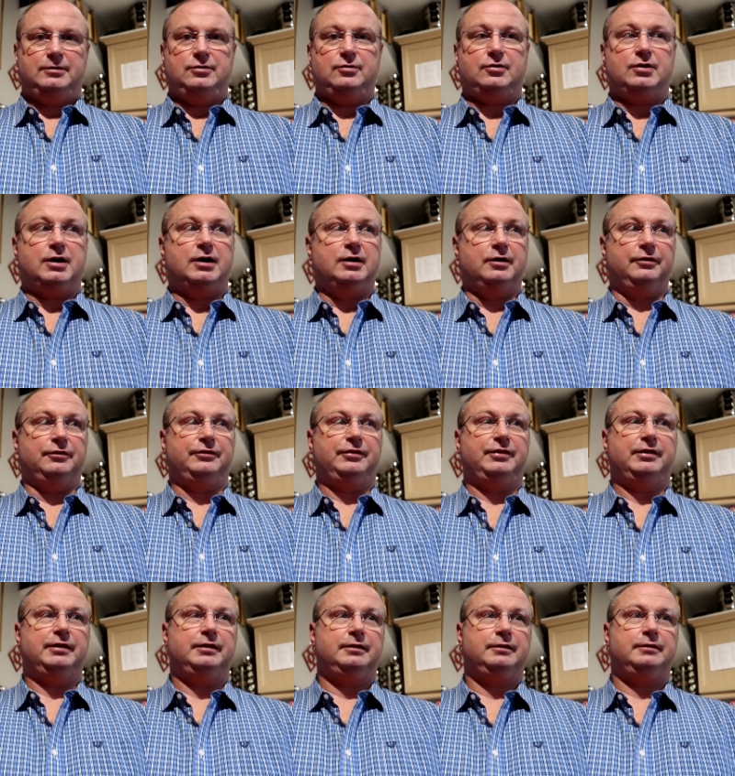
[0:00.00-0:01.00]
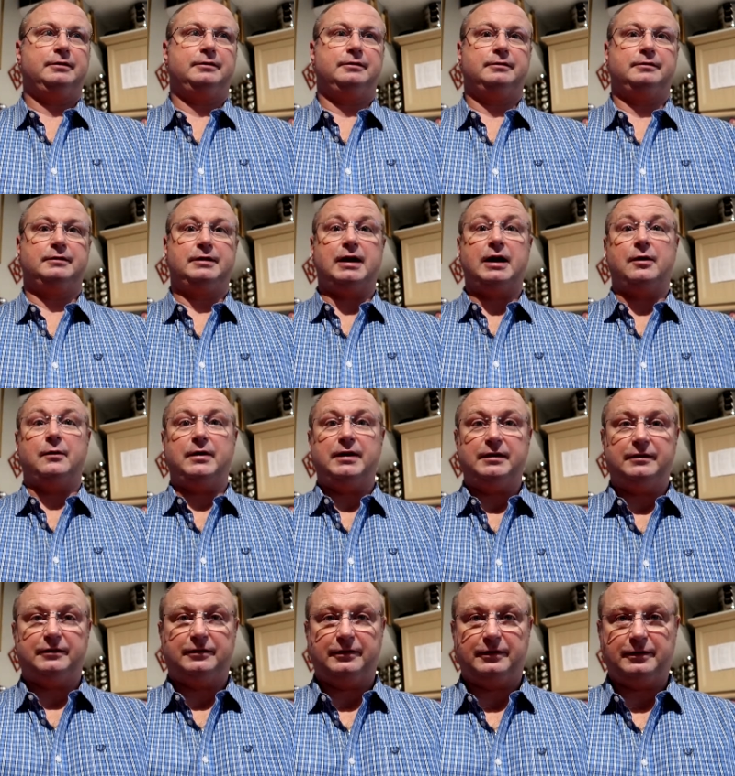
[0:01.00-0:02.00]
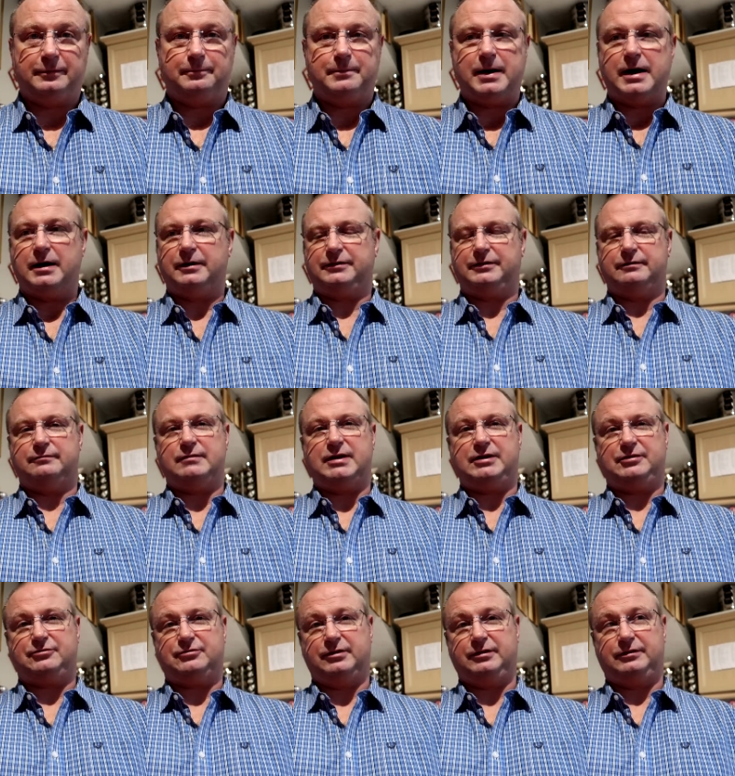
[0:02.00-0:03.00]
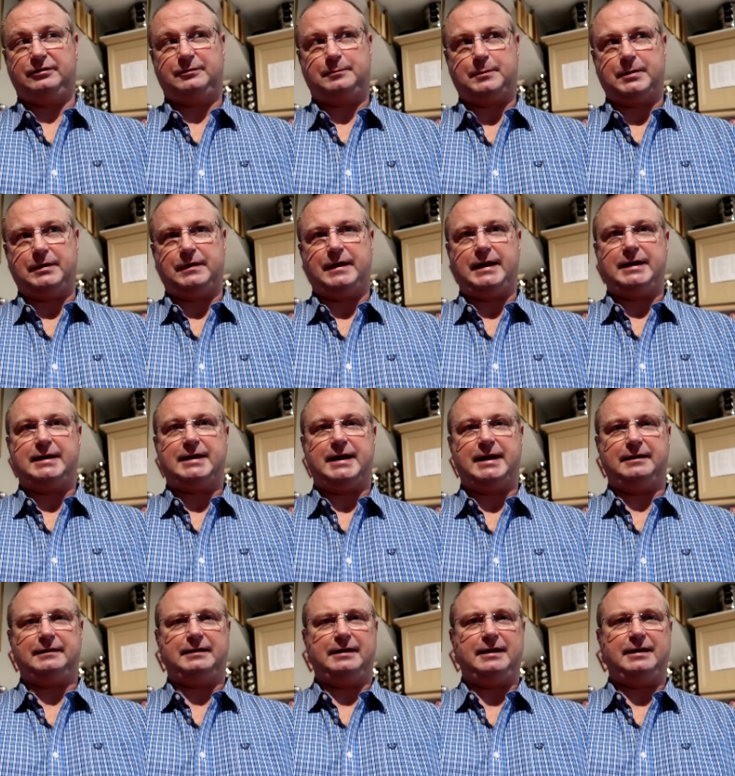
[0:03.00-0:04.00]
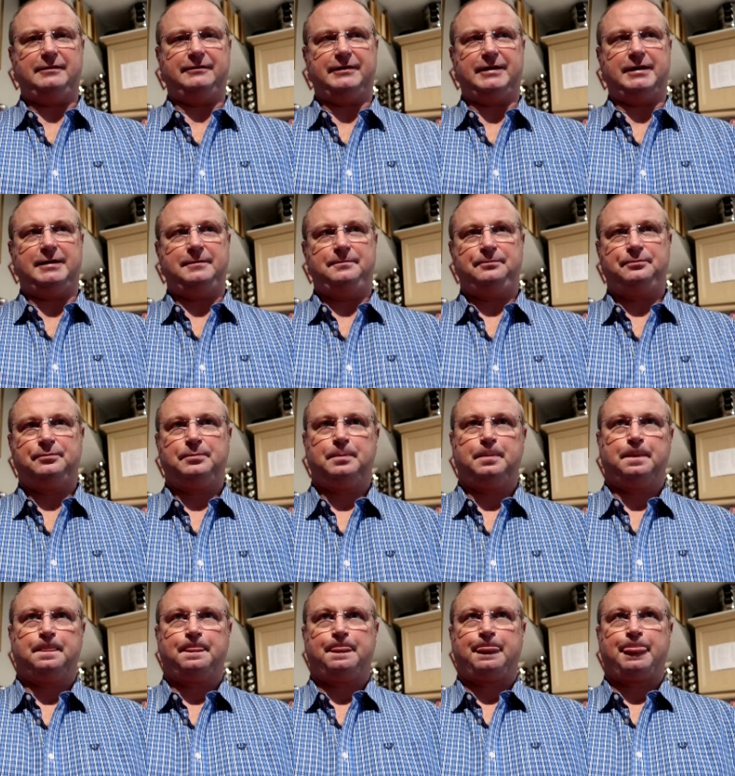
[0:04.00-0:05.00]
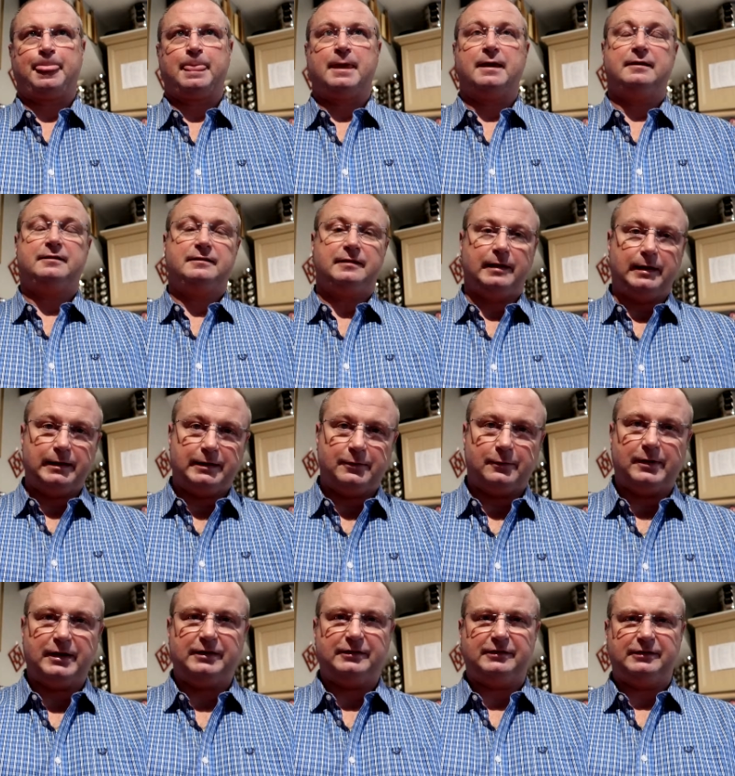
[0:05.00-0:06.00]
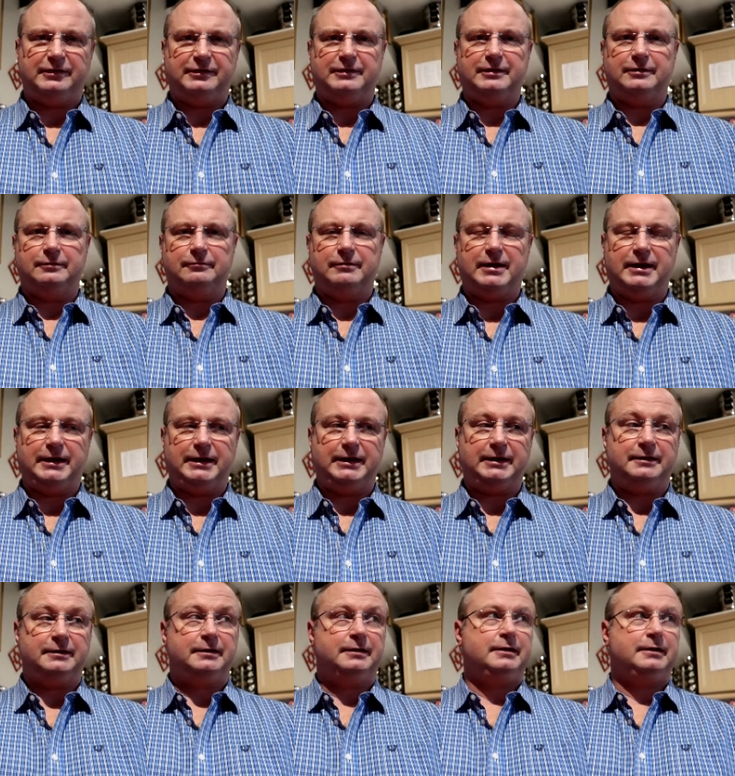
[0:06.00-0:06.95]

You can't go into bars and restaurants, but they can deliver. Takeaways are still running.